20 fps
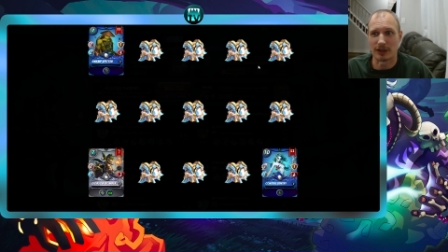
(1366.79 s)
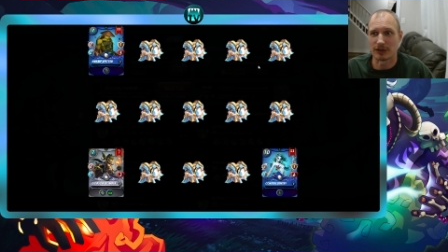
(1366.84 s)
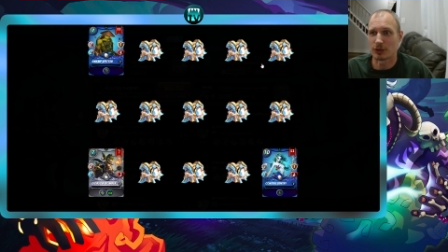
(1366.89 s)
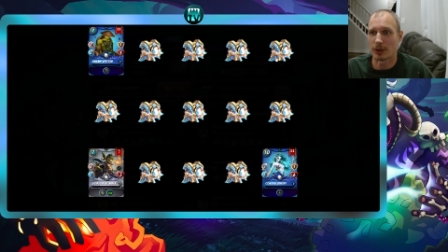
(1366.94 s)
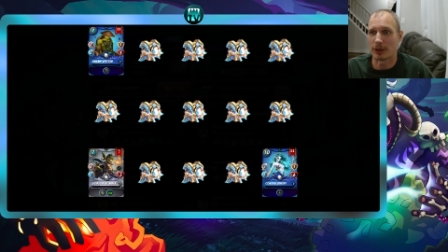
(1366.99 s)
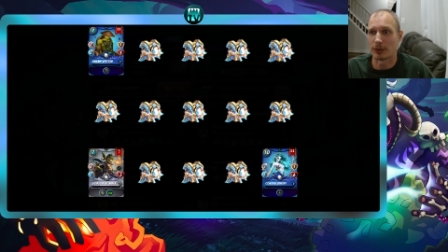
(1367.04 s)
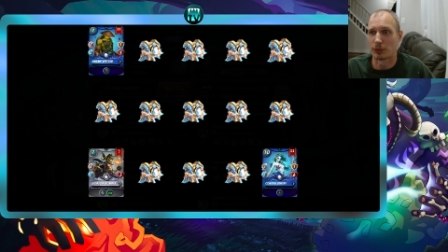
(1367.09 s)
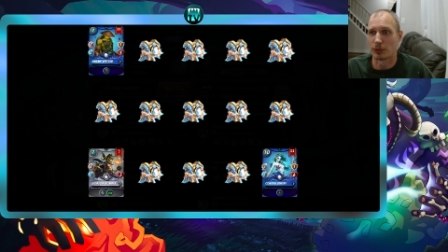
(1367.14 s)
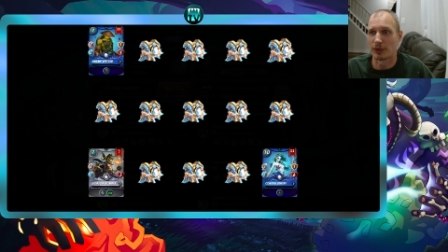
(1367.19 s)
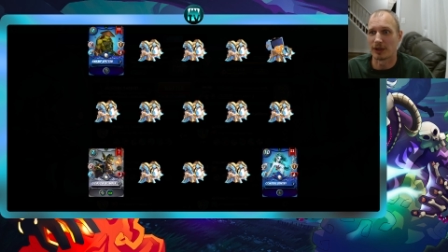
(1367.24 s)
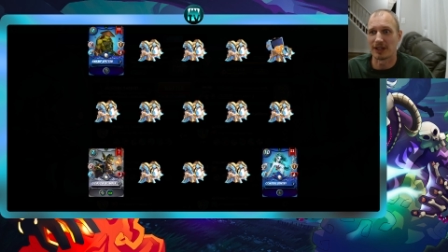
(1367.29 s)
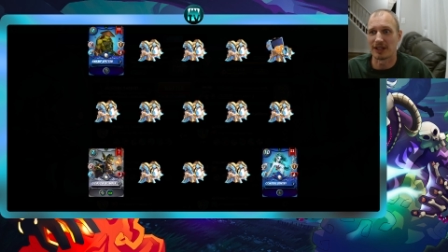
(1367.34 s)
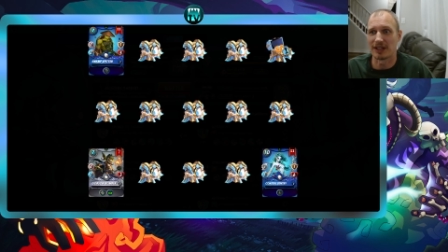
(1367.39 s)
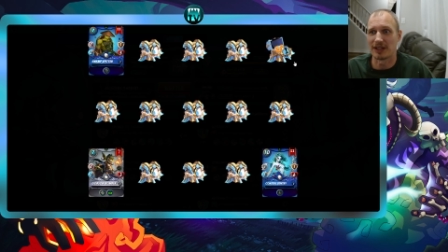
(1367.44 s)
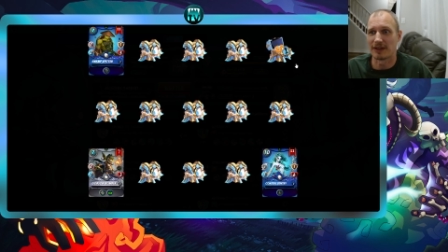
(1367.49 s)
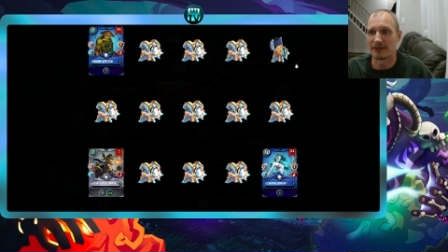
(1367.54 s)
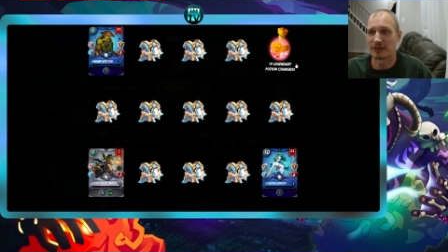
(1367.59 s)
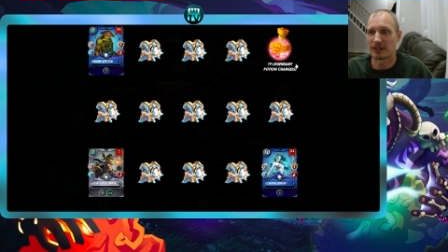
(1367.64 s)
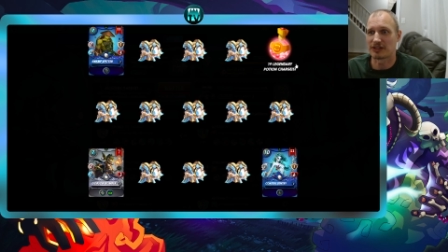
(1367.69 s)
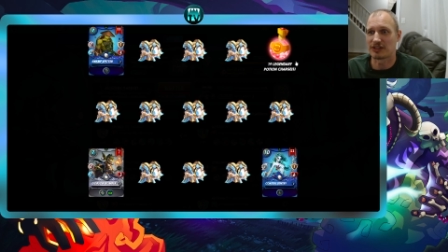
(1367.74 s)
So I'd really
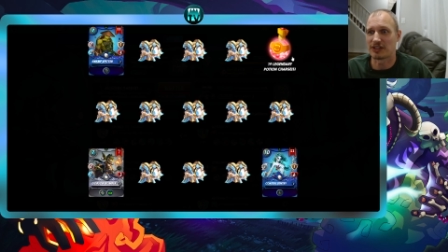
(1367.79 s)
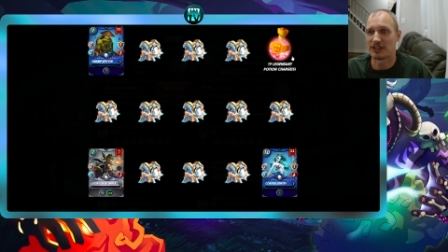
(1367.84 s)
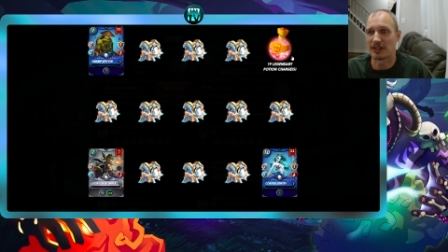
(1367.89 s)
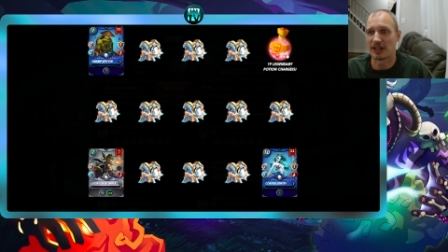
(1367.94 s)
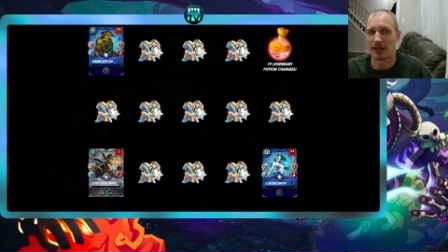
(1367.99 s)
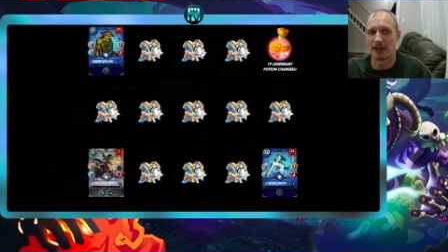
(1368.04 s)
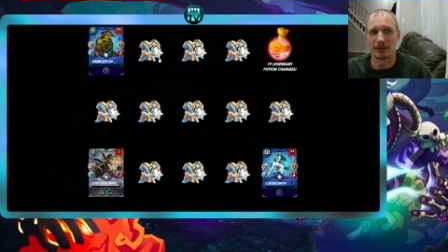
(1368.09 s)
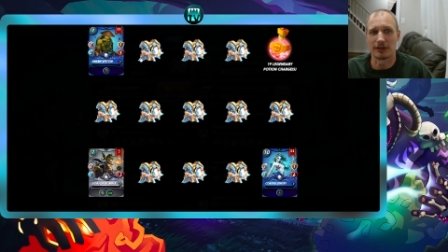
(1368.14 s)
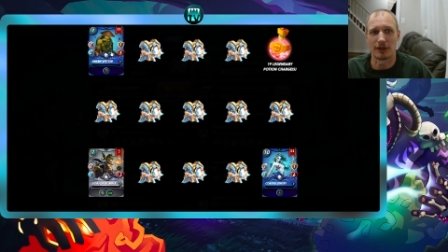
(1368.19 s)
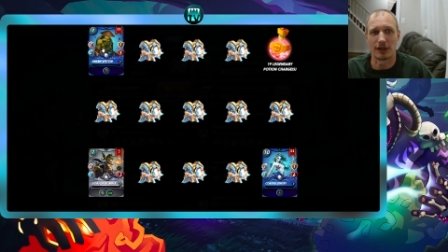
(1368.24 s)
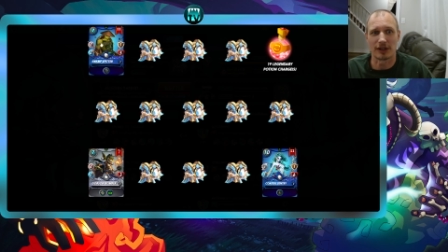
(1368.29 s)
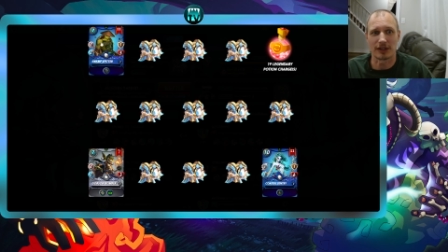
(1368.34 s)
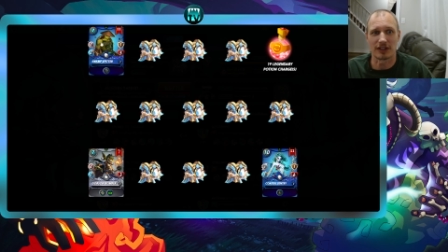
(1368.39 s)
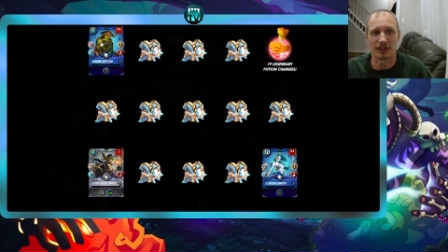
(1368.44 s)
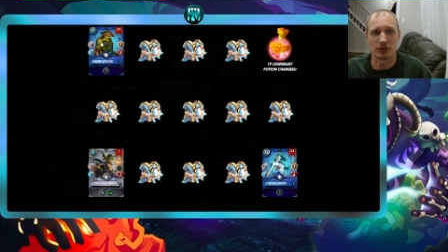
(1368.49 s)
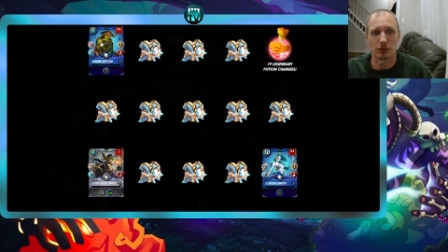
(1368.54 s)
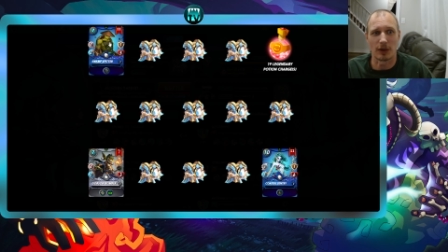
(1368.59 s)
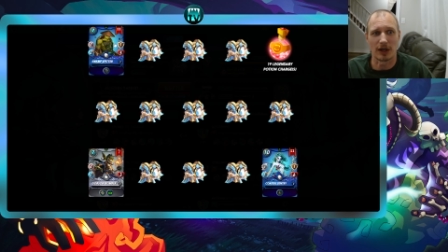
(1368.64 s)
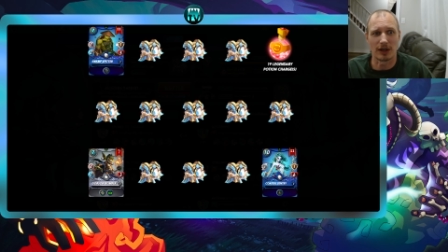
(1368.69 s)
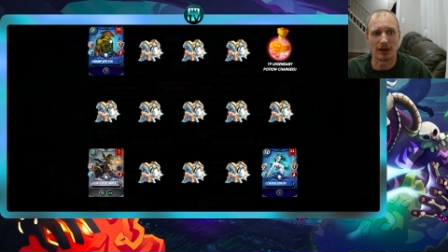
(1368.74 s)
love to see that unlock
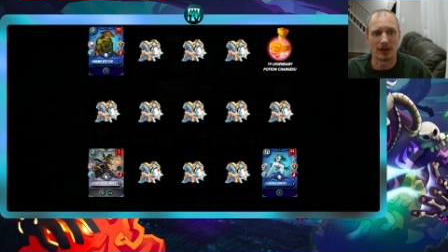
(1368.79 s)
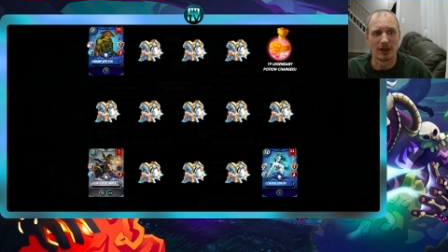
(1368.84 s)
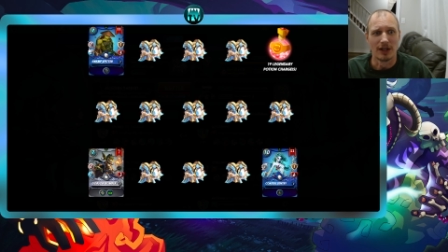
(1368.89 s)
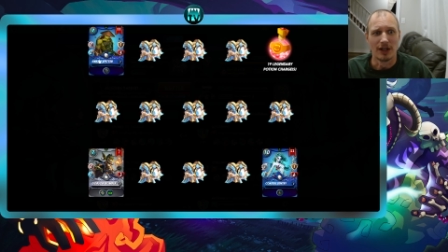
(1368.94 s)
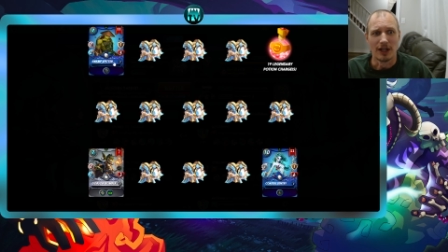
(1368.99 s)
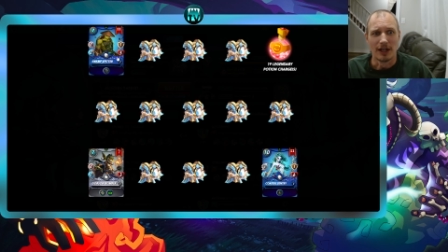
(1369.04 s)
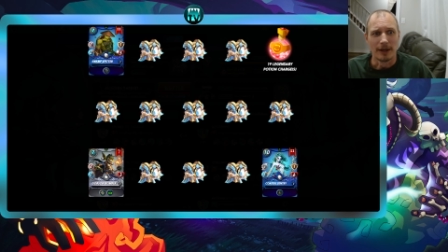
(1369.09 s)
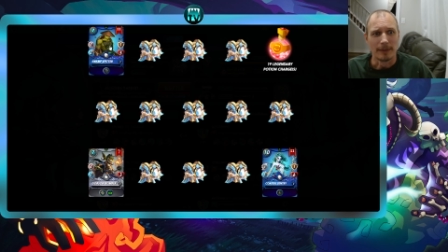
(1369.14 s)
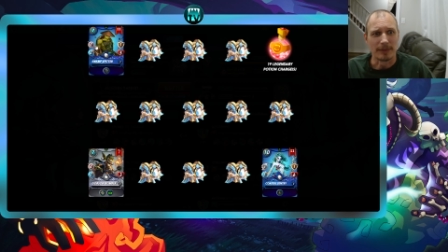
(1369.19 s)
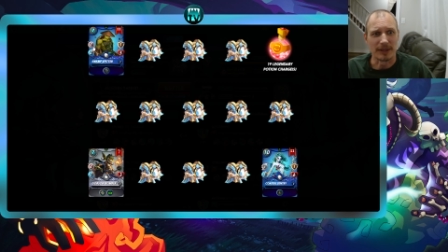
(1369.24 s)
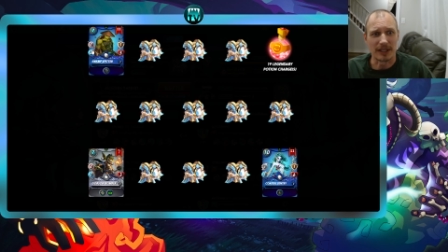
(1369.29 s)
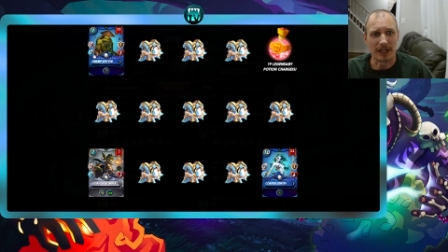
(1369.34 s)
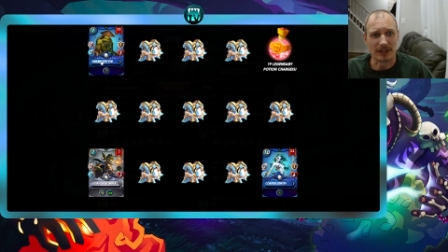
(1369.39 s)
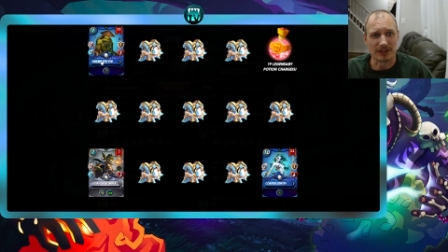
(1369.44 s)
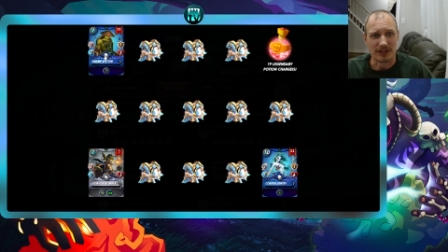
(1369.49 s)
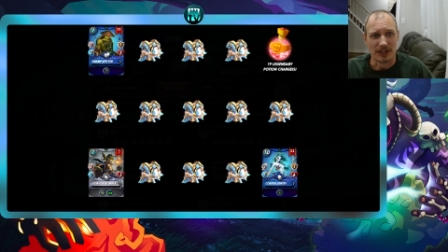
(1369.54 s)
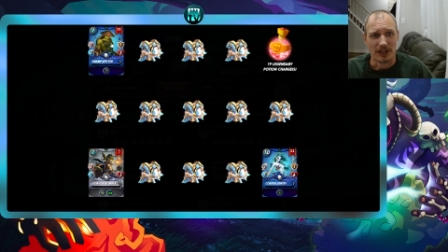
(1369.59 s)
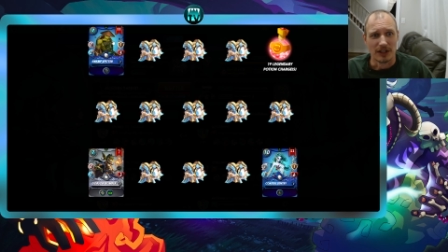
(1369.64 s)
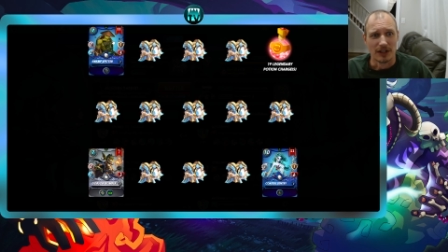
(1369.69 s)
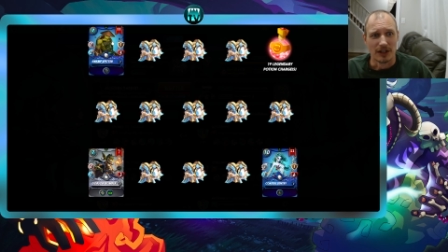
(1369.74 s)
as well because